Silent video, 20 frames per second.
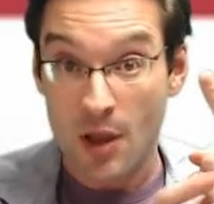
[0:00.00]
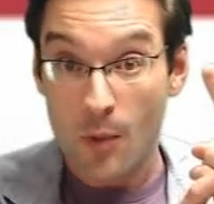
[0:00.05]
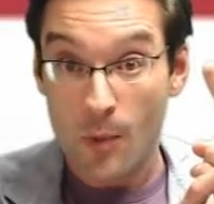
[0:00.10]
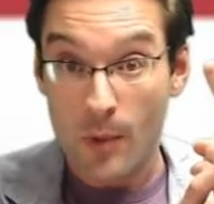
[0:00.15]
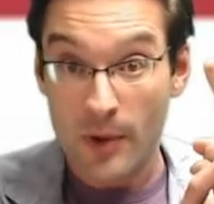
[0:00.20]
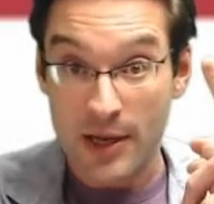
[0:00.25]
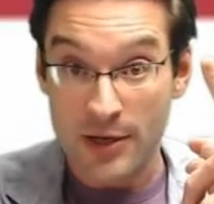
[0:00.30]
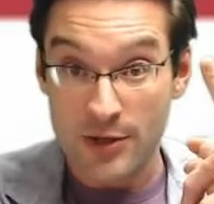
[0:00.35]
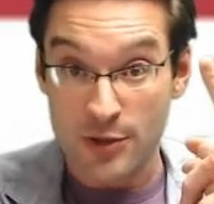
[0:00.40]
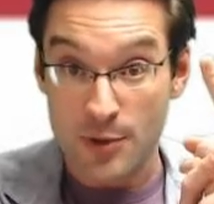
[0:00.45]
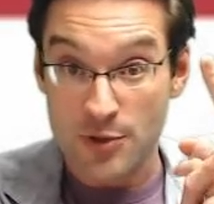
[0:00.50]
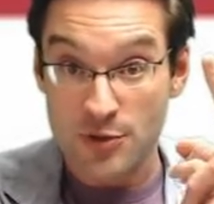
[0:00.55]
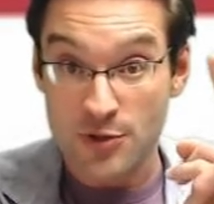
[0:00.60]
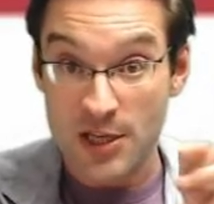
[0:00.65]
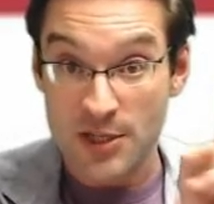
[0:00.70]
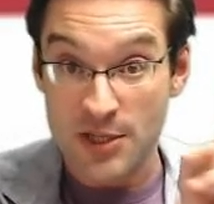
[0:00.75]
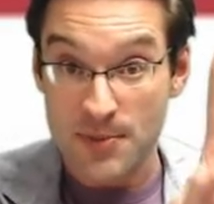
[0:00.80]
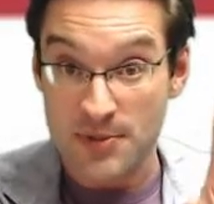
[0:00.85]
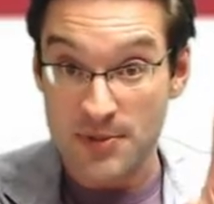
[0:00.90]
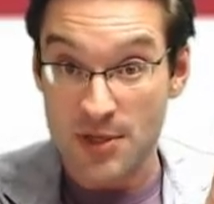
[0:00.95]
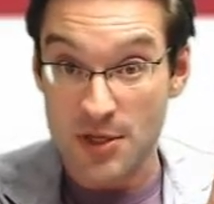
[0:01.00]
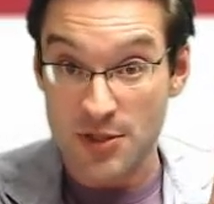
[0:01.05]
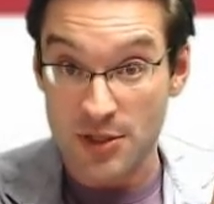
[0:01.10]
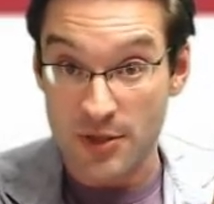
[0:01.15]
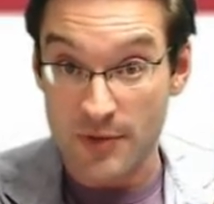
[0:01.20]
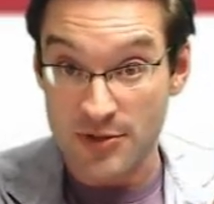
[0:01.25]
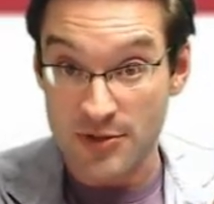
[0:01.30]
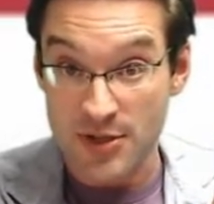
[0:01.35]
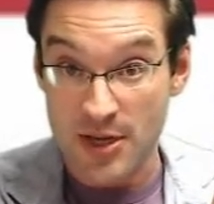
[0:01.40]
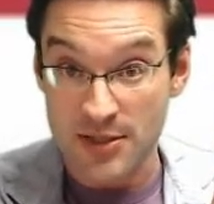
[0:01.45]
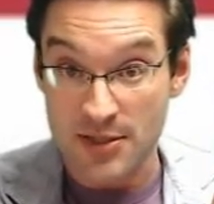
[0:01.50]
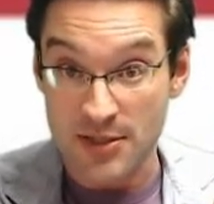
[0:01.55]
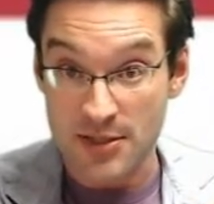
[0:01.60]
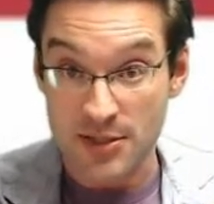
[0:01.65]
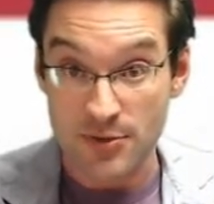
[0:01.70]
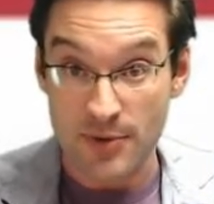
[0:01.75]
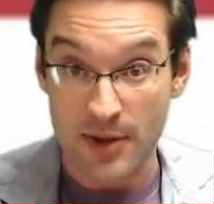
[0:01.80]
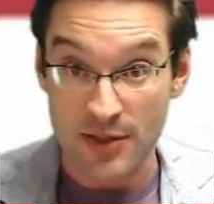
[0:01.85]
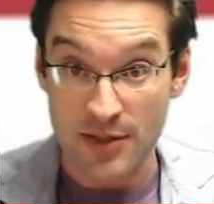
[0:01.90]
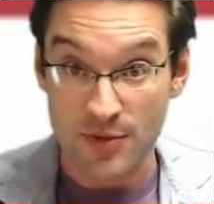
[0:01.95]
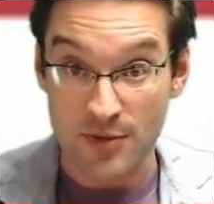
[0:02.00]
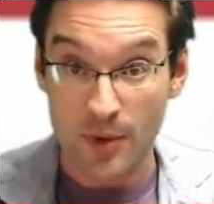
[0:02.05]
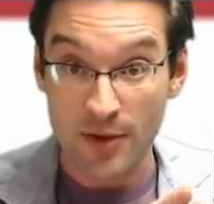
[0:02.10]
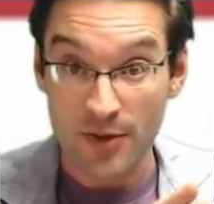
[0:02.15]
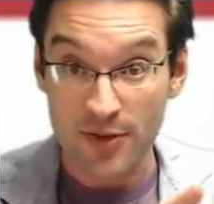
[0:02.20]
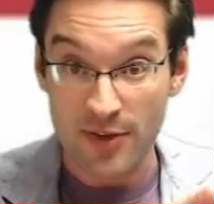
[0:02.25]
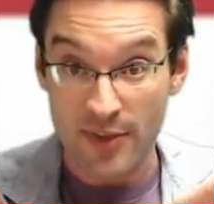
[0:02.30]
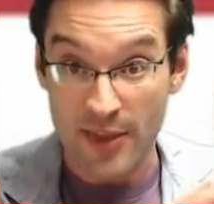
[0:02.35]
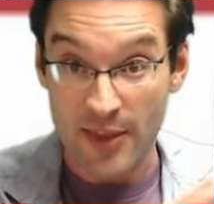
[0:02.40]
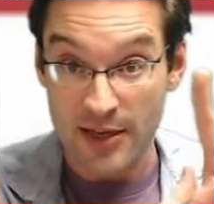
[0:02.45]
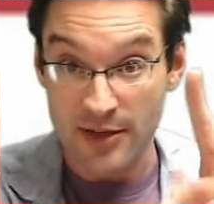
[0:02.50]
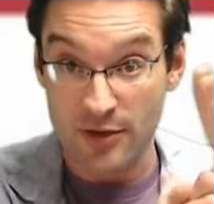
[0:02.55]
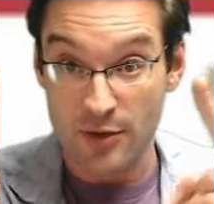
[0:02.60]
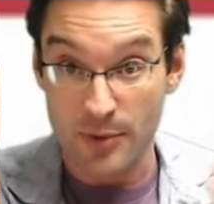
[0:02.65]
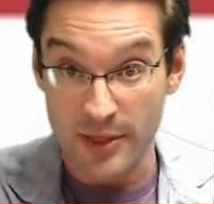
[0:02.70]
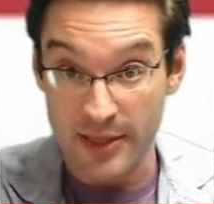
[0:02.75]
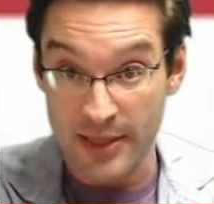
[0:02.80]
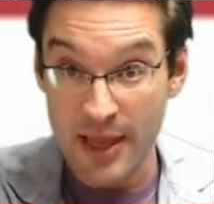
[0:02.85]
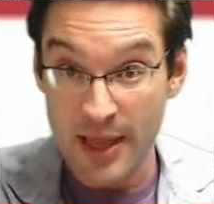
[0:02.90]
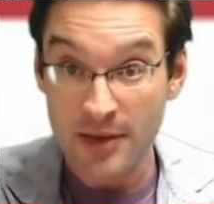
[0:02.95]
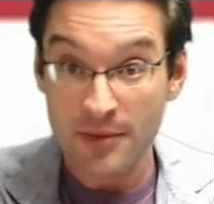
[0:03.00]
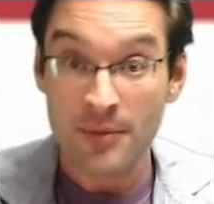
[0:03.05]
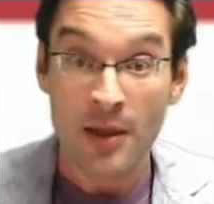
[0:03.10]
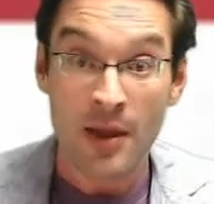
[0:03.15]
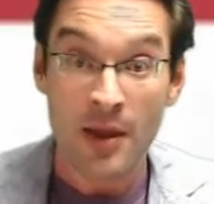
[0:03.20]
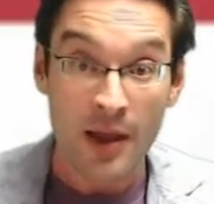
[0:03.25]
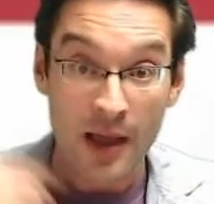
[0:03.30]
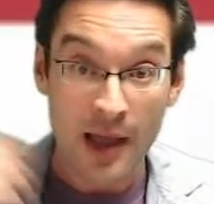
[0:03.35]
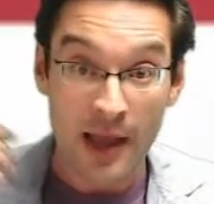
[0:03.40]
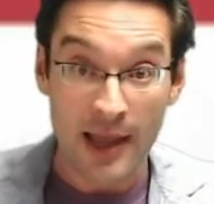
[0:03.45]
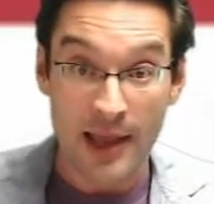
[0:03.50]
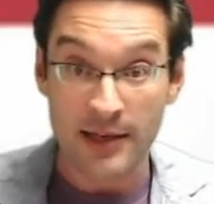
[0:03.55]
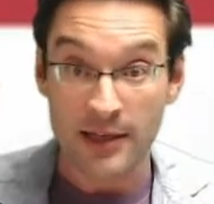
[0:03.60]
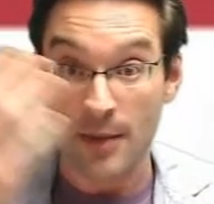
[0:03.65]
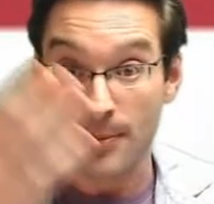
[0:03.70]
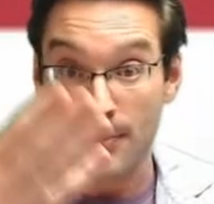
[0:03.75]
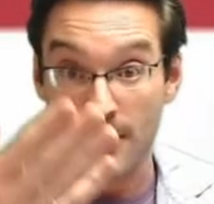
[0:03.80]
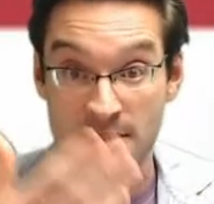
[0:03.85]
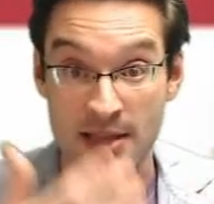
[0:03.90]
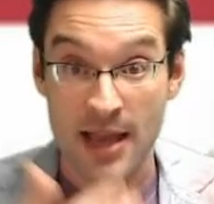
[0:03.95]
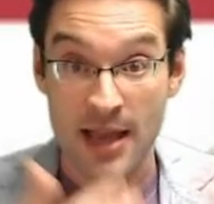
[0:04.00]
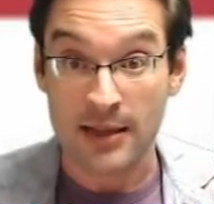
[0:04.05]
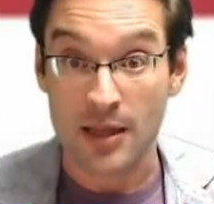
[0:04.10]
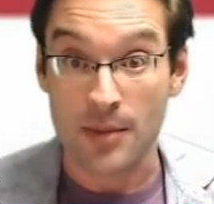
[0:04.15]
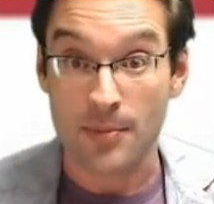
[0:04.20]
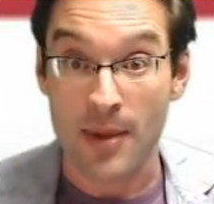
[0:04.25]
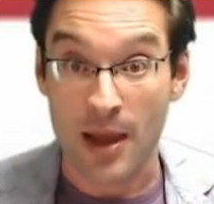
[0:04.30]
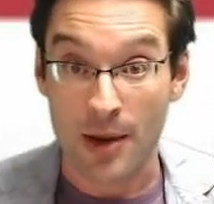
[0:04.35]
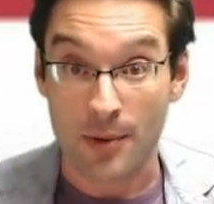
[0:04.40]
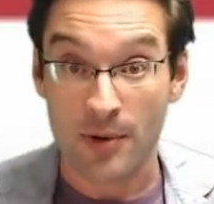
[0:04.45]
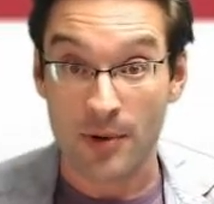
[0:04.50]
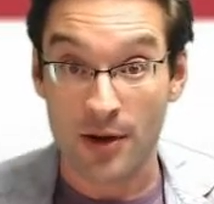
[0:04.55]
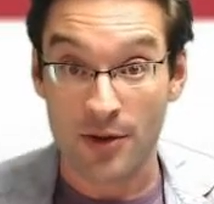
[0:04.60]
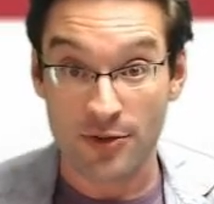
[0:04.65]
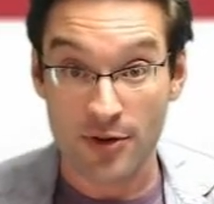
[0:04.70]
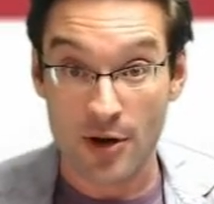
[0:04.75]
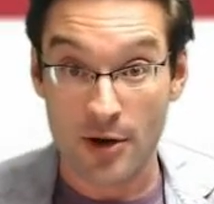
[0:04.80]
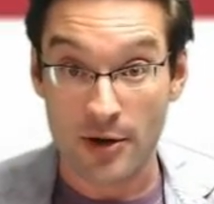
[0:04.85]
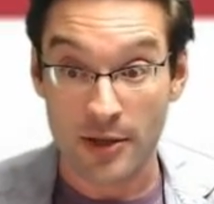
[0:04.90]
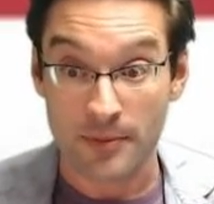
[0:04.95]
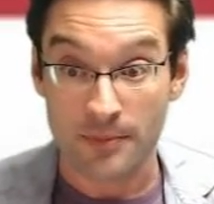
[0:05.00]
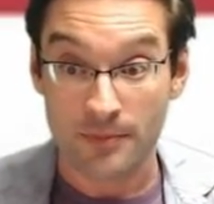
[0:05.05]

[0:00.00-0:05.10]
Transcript: When I do a transposition of adjacent strands once and then do it again, I end up exactly back where I started.